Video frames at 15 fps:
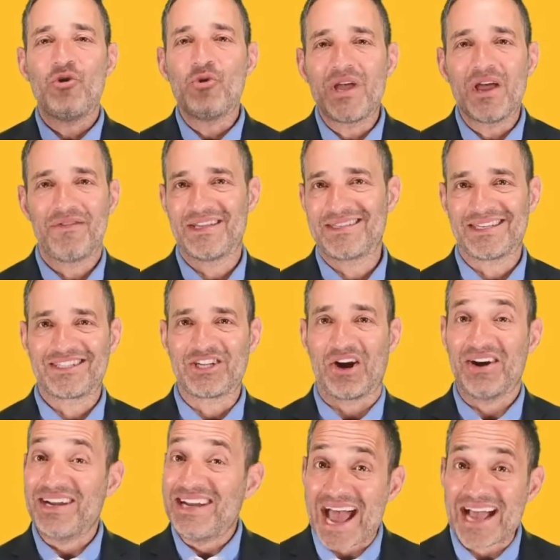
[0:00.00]
If you give this a
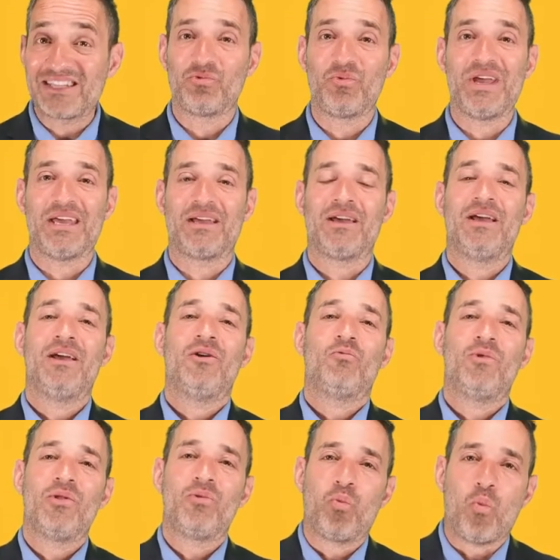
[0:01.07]
start next week
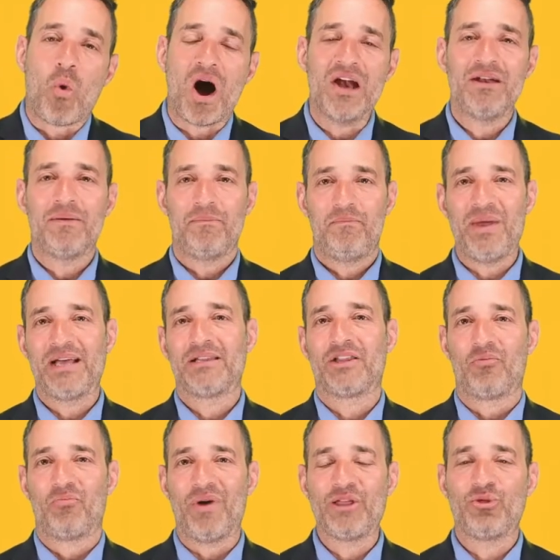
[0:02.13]
with one
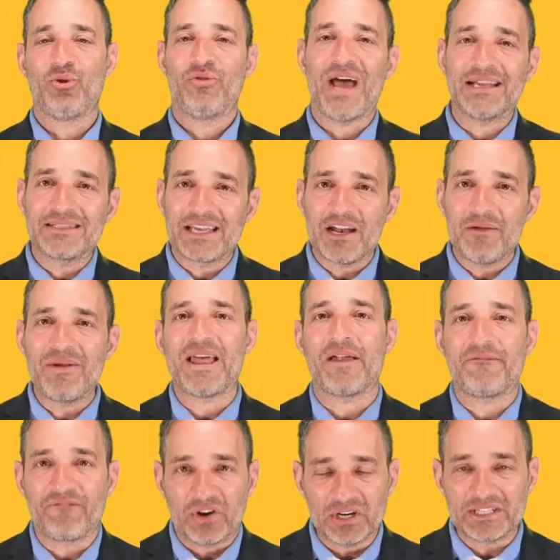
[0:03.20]
big little breakthrough, that's going to be
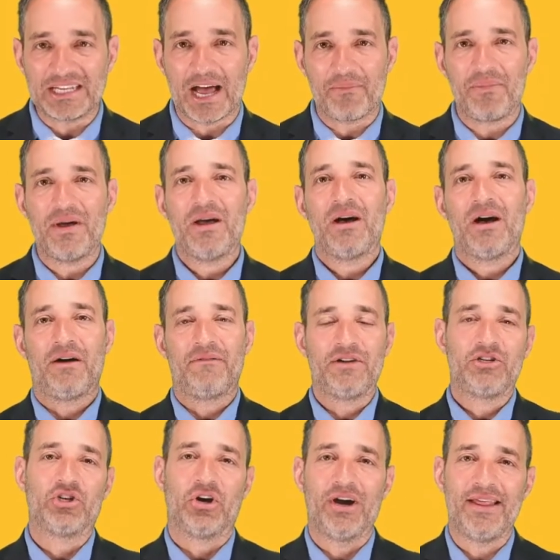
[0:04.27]
that first step
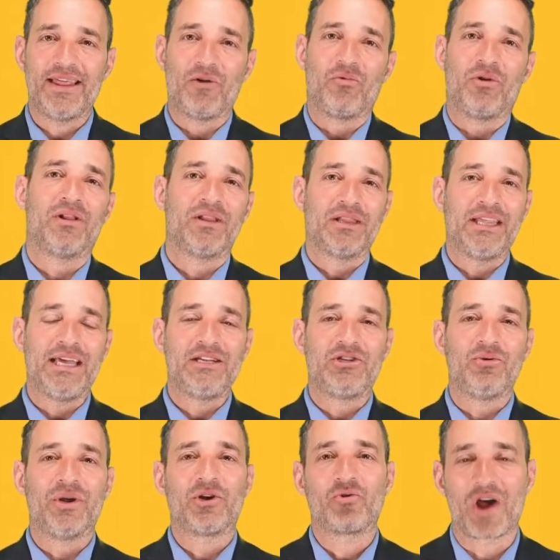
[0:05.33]
of a journey that will
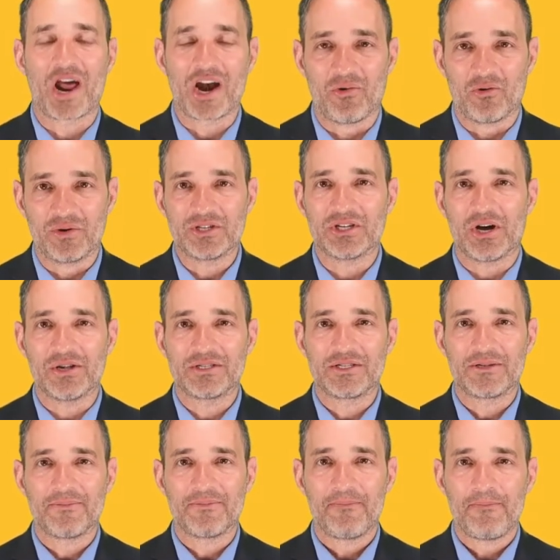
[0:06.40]
lead to incredible
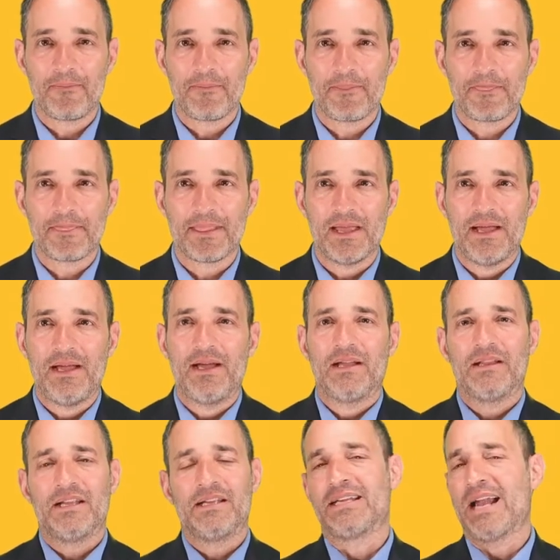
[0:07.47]
results.
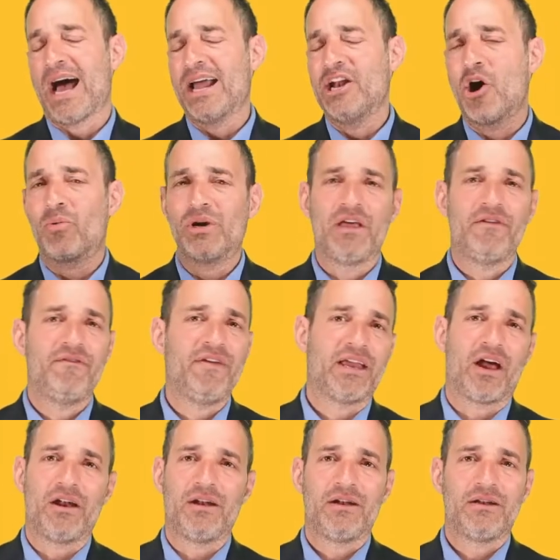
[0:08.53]
Listen, I know we're
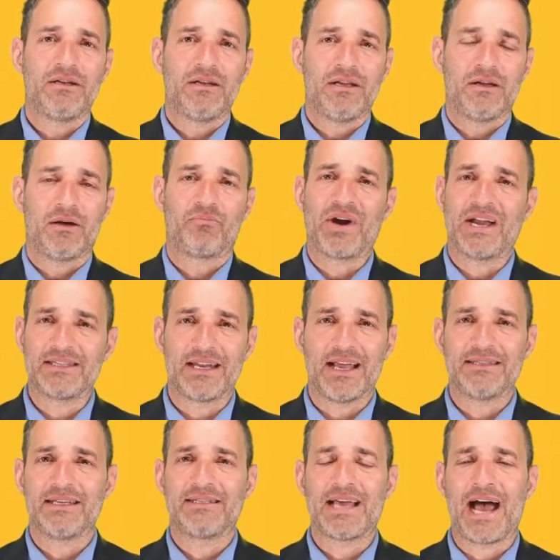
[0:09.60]
living in
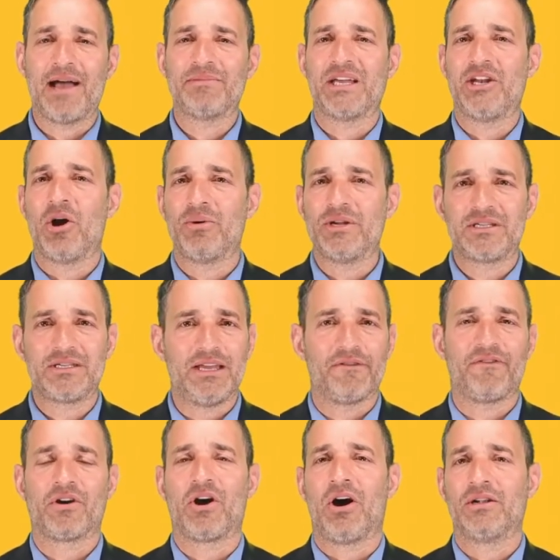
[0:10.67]
unprecedented times. I know it's
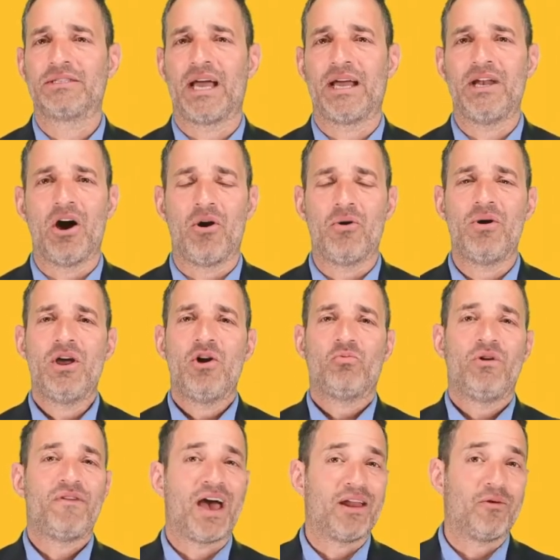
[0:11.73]
difficult. I know
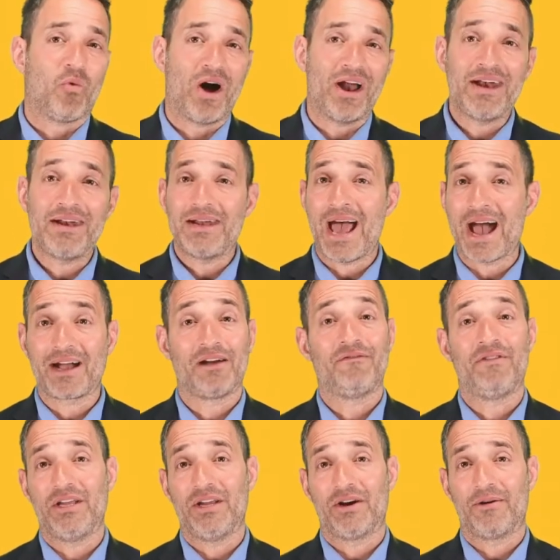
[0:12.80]
we've had one
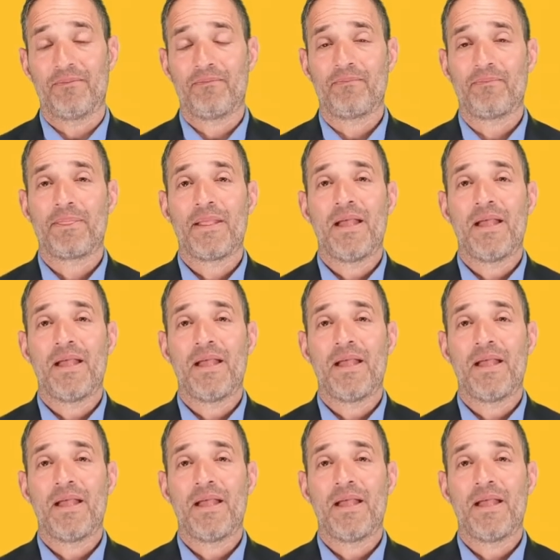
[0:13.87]
heck of a year.